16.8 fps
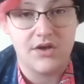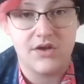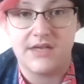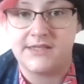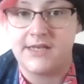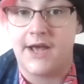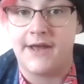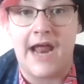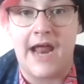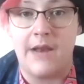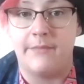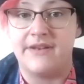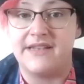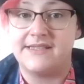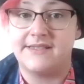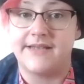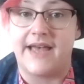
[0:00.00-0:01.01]
a certain
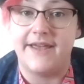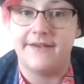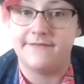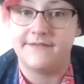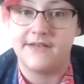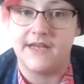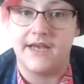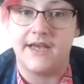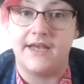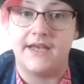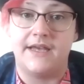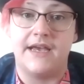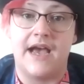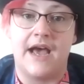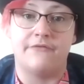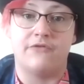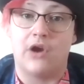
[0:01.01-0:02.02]
element,
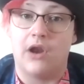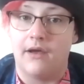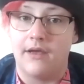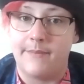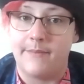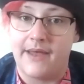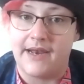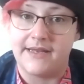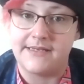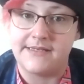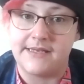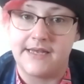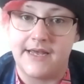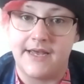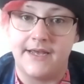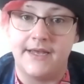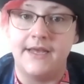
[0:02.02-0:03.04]
safety and
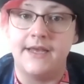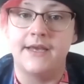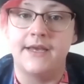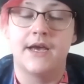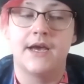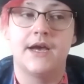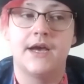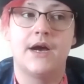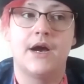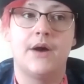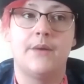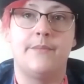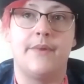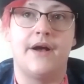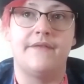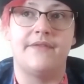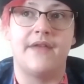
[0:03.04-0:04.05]
reliability.
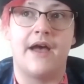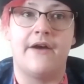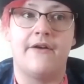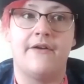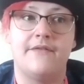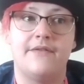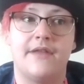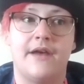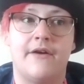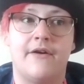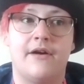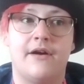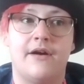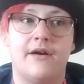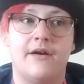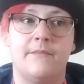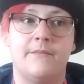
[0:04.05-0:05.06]
But there
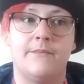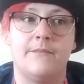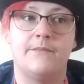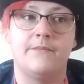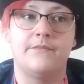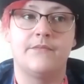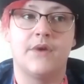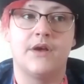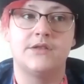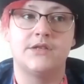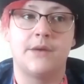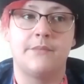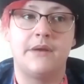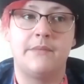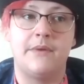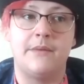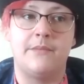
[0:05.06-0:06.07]
are so
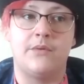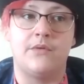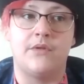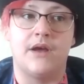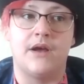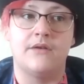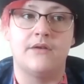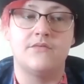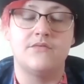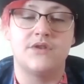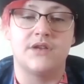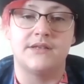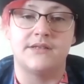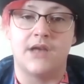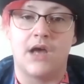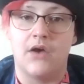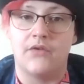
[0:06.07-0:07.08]
many people that
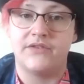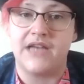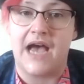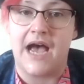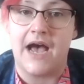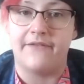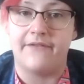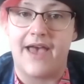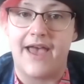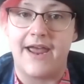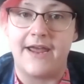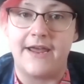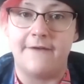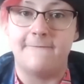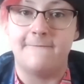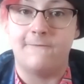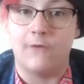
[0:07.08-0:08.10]
deserve to have
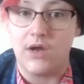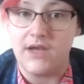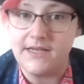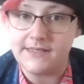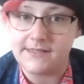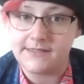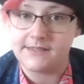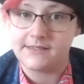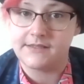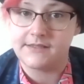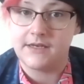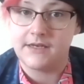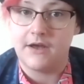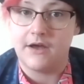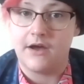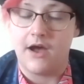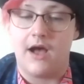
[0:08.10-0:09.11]
a voice
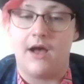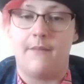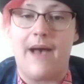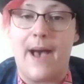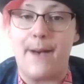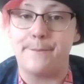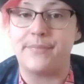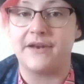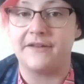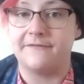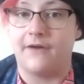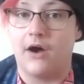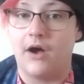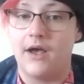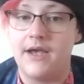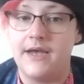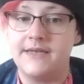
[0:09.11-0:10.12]

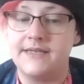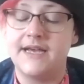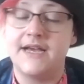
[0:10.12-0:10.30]
amplified,